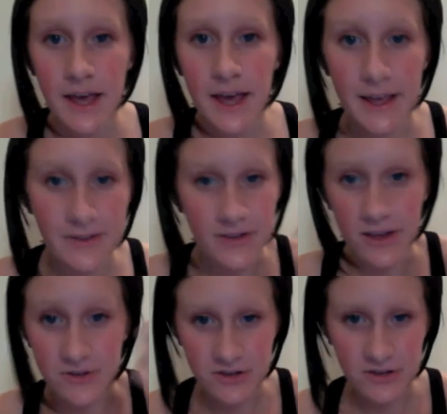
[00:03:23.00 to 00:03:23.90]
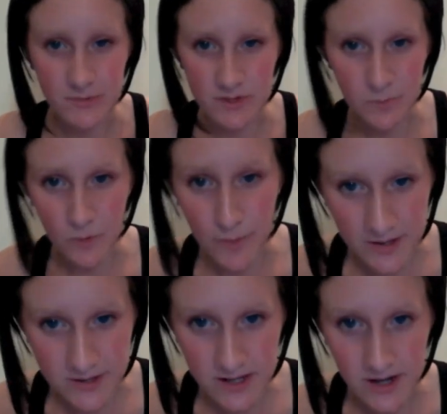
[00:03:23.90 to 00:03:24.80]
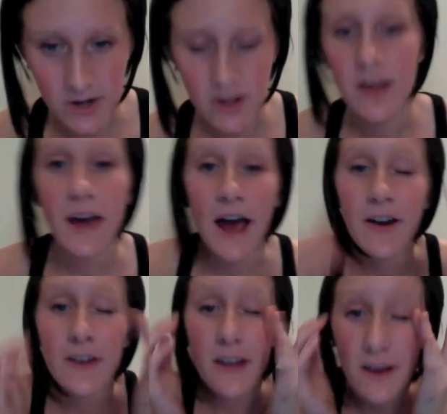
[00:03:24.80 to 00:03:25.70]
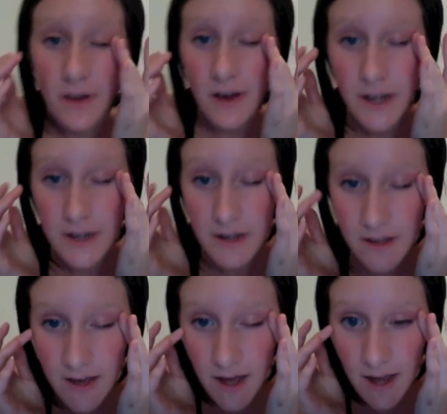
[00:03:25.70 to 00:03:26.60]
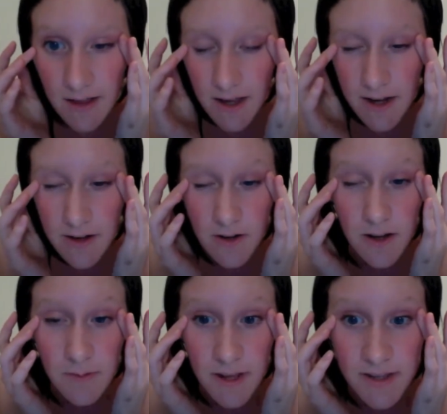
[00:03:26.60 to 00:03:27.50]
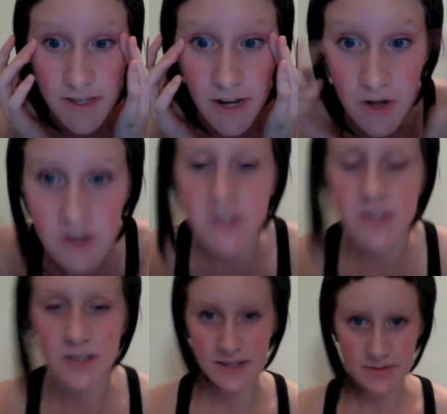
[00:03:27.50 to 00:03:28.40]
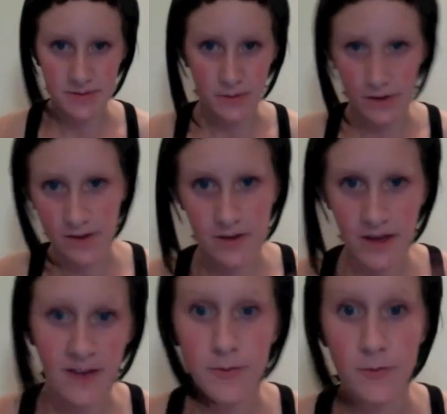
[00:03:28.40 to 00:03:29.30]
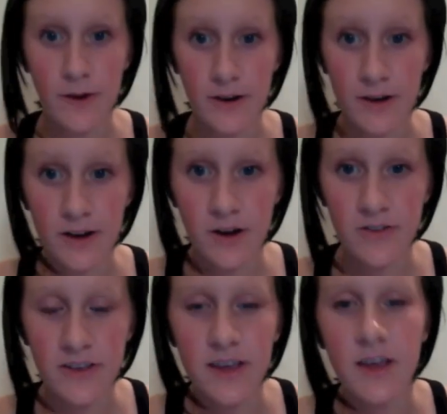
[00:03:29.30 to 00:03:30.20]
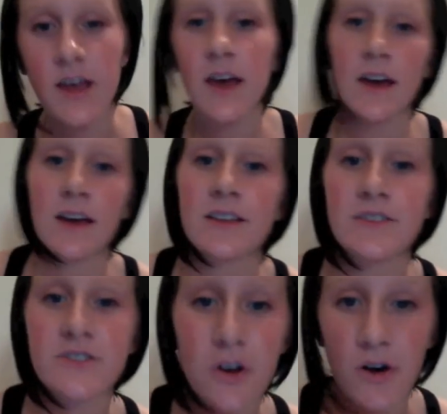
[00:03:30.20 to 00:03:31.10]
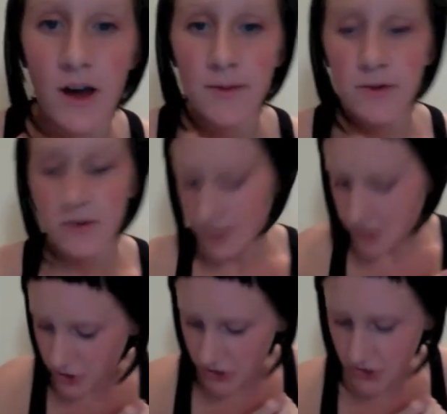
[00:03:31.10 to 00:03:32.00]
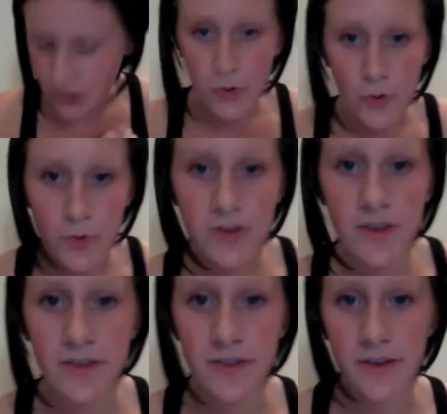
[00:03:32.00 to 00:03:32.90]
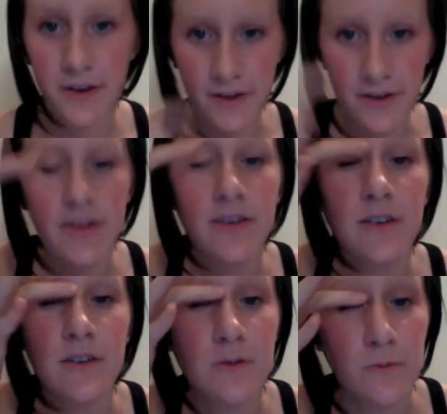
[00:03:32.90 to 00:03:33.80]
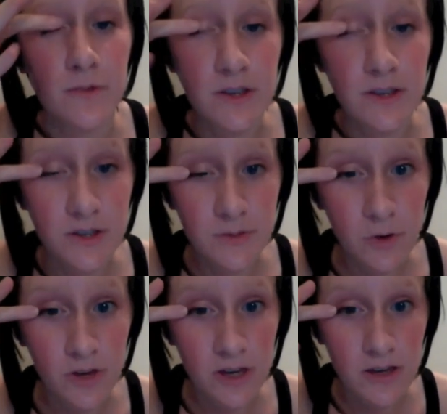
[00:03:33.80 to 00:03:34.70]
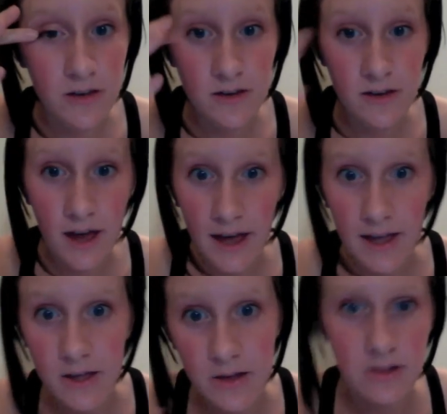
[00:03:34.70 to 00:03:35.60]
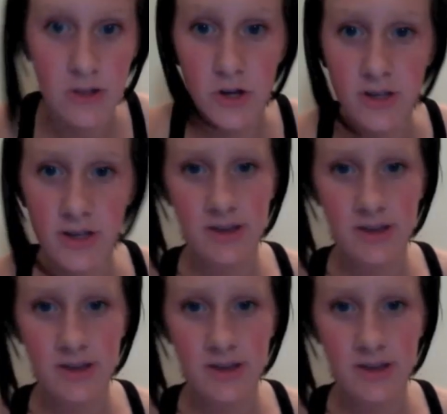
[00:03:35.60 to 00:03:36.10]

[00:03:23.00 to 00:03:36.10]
and then just some simple mascara. I already have on eyeliner and mascara just because that's been what I've been wearing all day. And so I'm going to show the really smoky eye look.